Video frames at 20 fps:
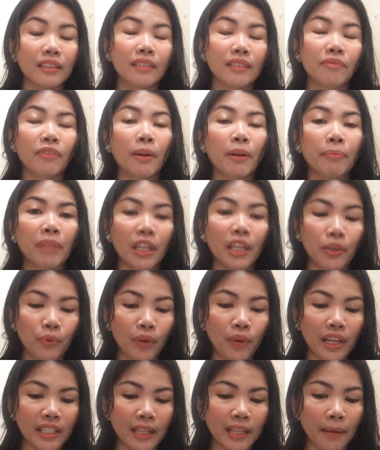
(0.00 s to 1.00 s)
from the
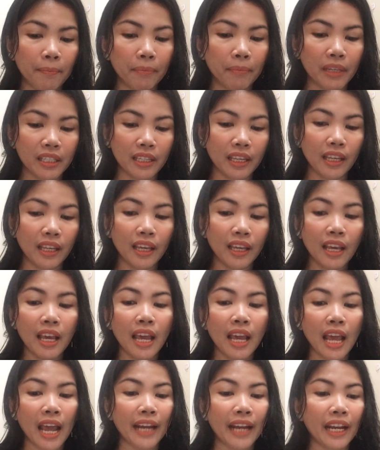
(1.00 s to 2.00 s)
US Embassy.
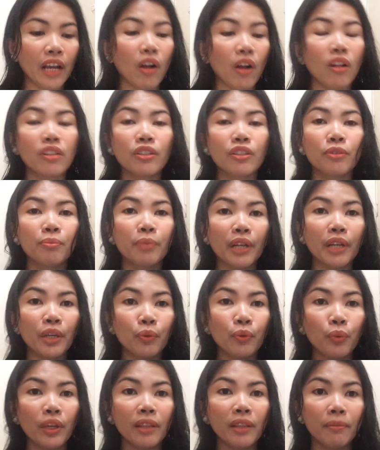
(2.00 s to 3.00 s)
And I also
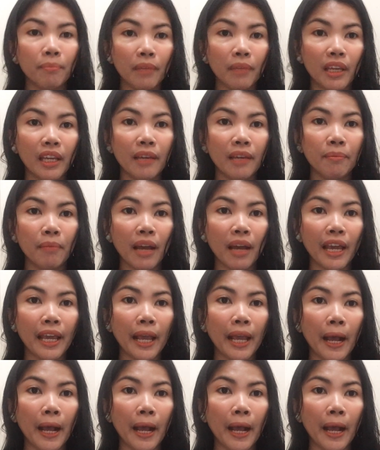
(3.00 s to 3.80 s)
bring with me my